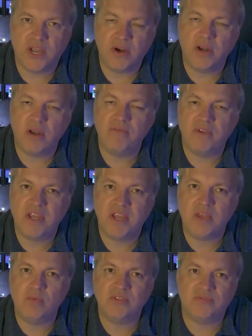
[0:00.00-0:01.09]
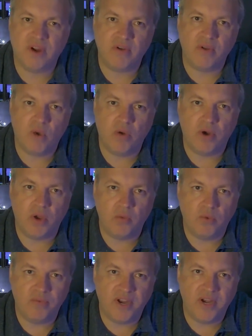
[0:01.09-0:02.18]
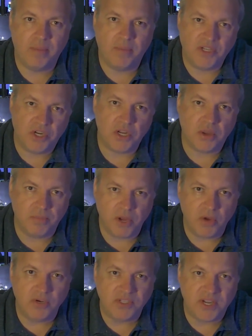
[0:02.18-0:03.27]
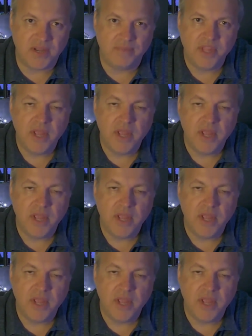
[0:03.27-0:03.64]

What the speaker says: and I don't think he was very well known within the magic community,